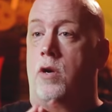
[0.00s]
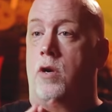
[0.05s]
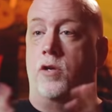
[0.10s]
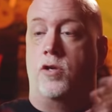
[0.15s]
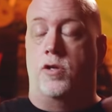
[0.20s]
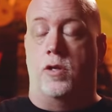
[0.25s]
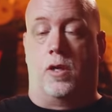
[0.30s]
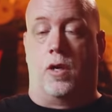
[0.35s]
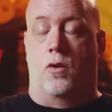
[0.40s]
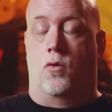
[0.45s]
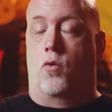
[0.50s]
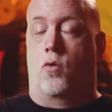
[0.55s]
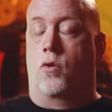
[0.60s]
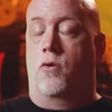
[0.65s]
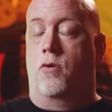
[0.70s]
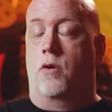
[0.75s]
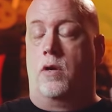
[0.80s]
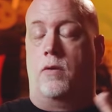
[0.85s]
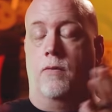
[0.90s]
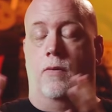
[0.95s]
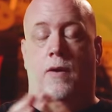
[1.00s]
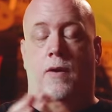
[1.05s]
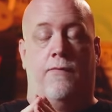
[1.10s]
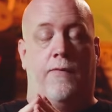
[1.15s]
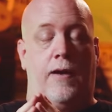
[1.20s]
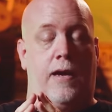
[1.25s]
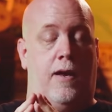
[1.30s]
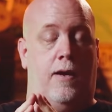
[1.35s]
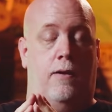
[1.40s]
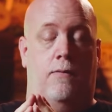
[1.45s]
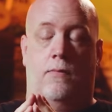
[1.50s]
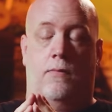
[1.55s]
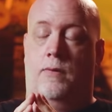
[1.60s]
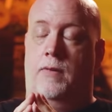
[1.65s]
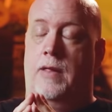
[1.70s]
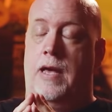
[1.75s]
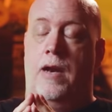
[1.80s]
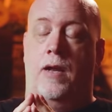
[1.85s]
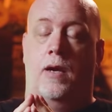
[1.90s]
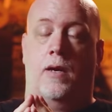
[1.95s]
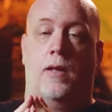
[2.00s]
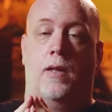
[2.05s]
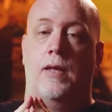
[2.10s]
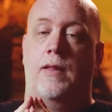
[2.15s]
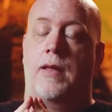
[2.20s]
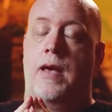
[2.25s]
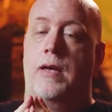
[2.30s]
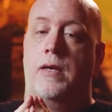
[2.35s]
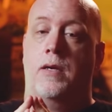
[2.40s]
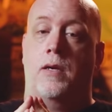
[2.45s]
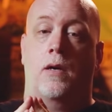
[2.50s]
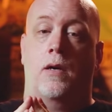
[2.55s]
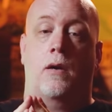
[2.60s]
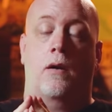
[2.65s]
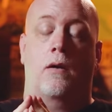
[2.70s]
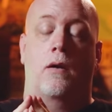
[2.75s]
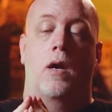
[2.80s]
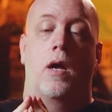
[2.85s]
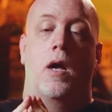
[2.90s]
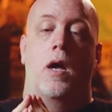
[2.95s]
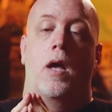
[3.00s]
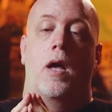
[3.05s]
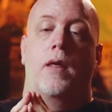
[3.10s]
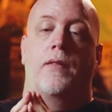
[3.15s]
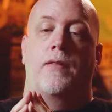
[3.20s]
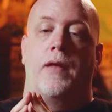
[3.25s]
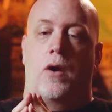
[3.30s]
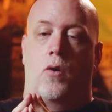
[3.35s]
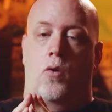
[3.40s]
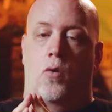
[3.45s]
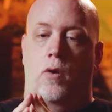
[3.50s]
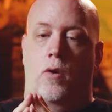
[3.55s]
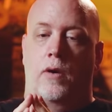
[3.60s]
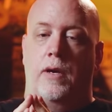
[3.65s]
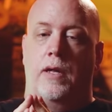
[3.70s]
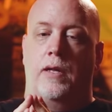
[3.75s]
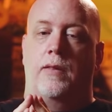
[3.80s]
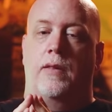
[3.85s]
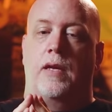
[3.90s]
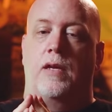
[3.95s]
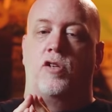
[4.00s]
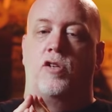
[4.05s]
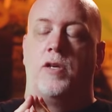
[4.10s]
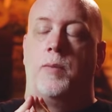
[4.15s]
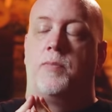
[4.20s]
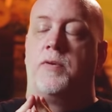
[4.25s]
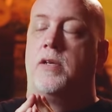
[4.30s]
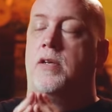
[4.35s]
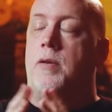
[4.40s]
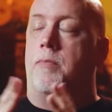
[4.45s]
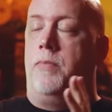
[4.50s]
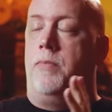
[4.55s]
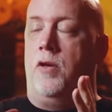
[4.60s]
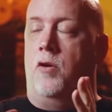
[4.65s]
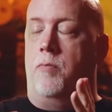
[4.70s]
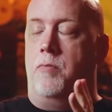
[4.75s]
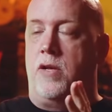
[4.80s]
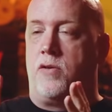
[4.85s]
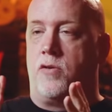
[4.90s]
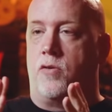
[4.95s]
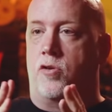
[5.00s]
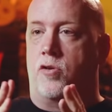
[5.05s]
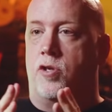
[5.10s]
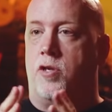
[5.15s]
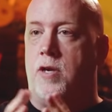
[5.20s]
orange. You can order a van that ugly that year. They ordered it, they shipped it to Bill Mitchell's